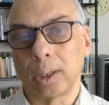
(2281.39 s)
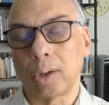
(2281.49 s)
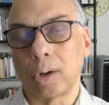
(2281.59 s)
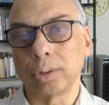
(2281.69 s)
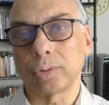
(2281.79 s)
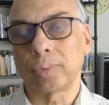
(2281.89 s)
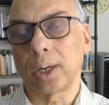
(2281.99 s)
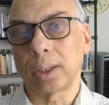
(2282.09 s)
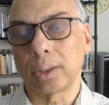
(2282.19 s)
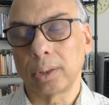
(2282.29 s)

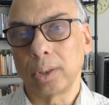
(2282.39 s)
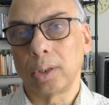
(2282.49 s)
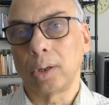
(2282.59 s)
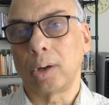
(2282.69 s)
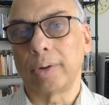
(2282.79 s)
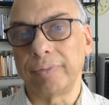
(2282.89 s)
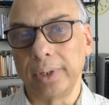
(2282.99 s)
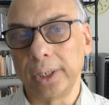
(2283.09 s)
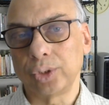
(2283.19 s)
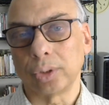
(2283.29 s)
construct of
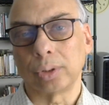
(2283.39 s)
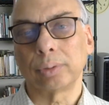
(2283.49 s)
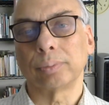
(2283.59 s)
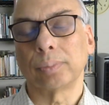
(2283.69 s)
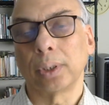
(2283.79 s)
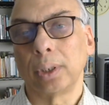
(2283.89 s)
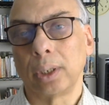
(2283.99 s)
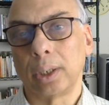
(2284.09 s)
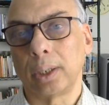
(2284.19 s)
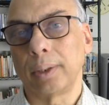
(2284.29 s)
nature.
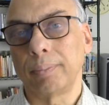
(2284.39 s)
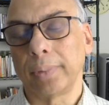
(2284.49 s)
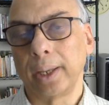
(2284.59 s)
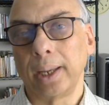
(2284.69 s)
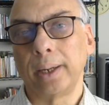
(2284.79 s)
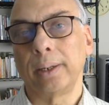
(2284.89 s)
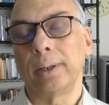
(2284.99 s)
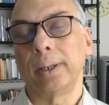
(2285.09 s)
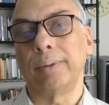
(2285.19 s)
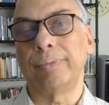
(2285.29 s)
Um, and
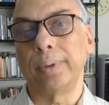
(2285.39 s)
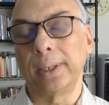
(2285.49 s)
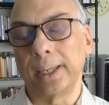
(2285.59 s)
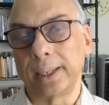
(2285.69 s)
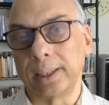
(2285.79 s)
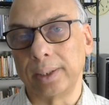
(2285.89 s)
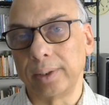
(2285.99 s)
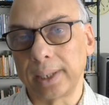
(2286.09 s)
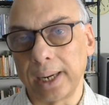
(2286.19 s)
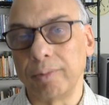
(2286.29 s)
if we get
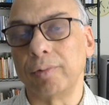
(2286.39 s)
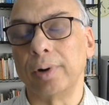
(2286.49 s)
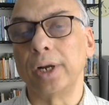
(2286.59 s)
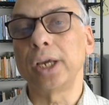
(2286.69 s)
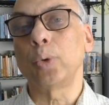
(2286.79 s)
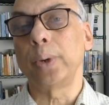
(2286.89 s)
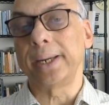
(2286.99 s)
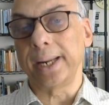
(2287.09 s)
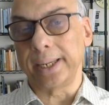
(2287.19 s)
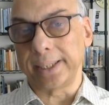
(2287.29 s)
can
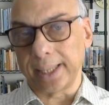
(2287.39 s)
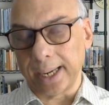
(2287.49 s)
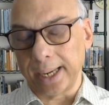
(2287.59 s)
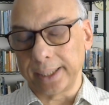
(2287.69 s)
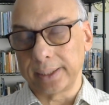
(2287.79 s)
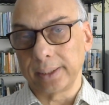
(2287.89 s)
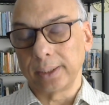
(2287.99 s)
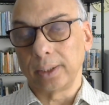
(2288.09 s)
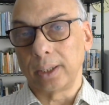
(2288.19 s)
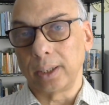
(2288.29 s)
liquidate that,
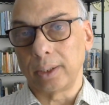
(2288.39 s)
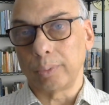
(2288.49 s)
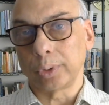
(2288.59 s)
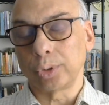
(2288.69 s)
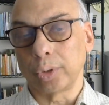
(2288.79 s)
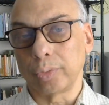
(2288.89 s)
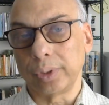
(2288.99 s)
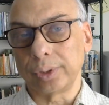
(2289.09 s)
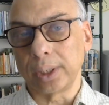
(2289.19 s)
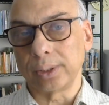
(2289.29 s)
uh, what
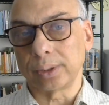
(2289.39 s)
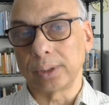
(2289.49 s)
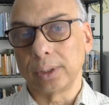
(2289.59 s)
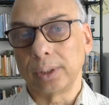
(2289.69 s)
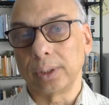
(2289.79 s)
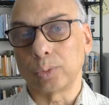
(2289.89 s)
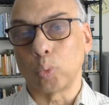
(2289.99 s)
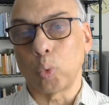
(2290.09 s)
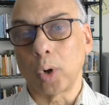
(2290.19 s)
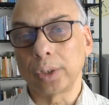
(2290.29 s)
Chaudhuri says is
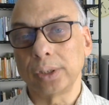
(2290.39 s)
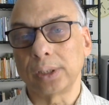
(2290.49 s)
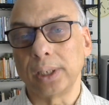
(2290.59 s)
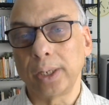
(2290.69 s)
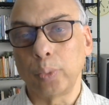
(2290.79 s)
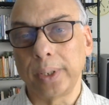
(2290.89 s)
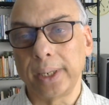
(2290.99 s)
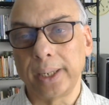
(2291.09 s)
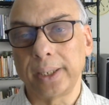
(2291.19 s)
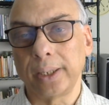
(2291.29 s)
what is
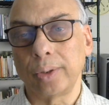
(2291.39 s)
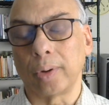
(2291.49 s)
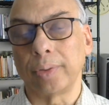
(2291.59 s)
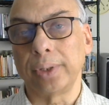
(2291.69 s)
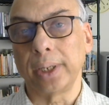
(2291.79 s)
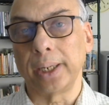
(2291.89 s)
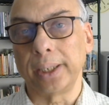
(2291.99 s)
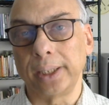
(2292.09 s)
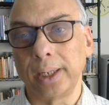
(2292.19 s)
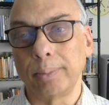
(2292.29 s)
liquidated on the
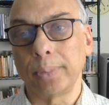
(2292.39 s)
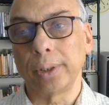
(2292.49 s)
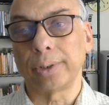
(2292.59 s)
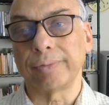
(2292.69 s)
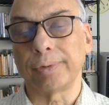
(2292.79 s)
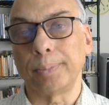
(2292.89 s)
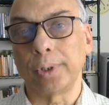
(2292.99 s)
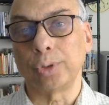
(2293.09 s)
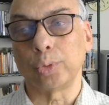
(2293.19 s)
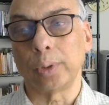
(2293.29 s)
attainment of
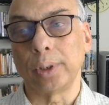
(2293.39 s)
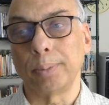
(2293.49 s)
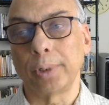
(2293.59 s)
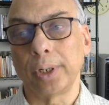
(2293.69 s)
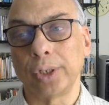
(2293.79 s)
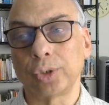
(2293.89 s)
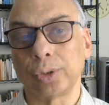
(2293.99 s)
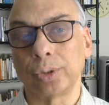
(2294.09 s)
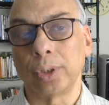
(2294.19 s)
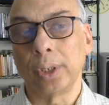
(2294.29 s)
spiritual
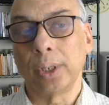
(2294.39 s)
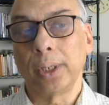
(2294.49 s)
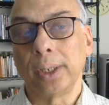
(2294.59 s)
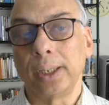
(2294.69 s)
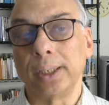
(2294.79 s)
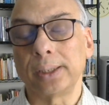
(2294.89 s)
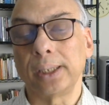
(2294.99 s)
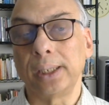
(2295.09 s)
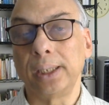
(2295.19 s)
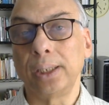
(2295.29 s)
liberation is
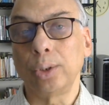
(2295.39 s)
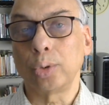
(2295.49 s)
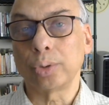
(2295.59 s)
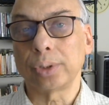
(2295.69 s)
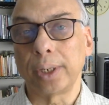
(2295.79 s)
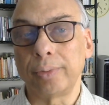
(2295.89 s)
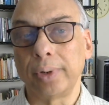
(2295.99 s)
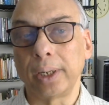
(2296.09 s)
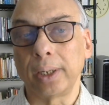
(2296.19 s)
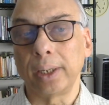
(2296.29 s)
the
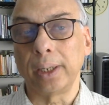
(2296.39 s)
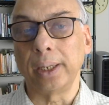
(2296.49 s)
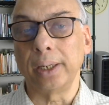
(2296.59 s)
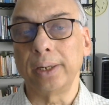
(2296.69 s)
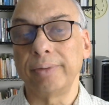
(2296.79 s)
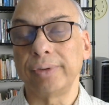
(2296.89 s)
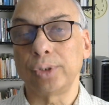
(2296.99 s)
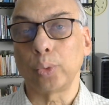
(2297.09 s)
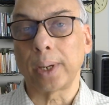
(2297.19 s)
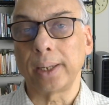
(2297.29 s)
egocentric
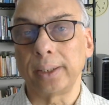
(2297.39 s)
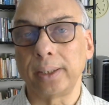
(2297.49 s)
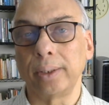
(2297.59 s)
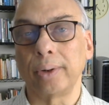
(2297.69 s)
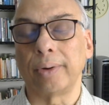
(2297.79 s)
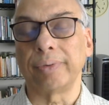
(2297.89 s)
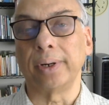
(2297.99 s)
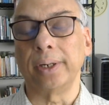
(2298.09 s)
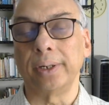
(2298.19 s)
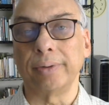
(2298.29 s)
individuality of
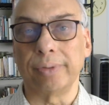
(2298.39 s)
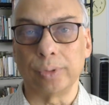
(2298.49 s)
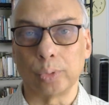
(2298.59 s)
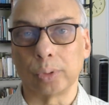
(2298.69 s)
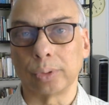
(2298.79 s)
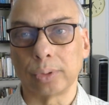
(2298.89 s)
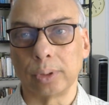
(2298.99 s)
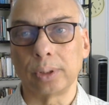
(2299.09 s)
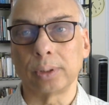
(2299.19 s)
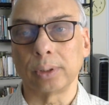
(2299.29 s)
an individual. So
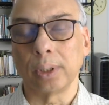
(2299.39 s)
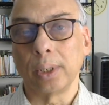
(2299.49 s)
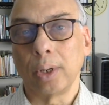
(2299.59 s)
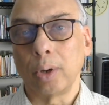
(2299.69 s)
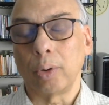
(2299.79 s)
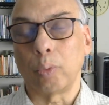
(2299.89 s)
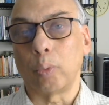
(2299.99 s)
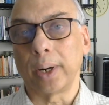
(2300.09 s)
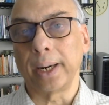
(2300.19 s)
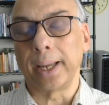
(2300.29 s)
this is
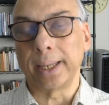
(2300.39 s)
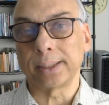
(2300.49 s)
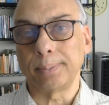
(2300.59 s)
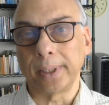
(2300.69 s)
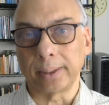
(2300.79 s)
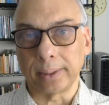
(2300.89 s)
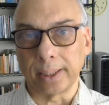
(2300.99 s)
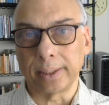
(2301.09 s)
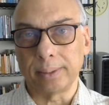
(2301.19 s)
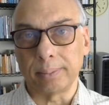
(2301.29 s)
one aspect
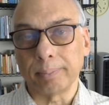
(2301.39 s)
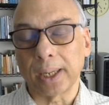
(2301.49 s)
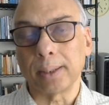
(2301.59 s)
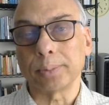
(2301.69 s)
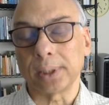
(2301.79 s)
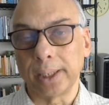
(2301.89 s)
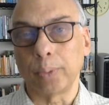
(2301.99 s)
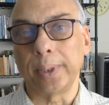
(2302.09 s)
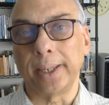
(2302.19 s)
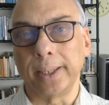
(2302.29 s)
that becomes
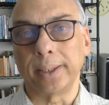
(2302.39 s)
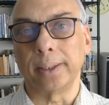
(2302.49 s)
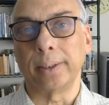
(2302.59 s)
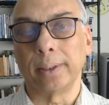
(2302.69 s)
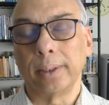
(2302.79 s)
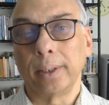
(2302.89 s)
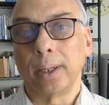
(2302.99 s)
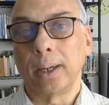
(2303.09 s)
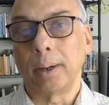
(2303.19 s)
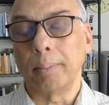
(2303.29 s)
liquidated.
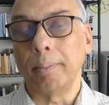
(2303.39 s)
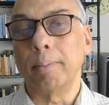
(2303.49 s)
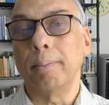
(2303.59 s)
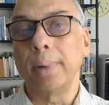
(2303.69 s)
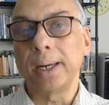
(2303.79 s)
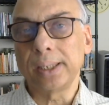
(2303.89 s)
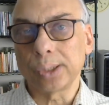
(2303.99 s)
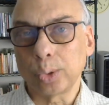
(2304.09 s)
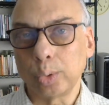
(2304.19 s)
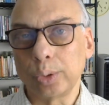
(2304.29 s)
Many
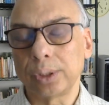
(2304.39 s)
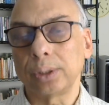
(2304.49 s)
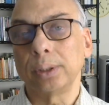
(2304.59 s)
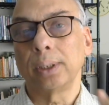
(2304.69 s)
schools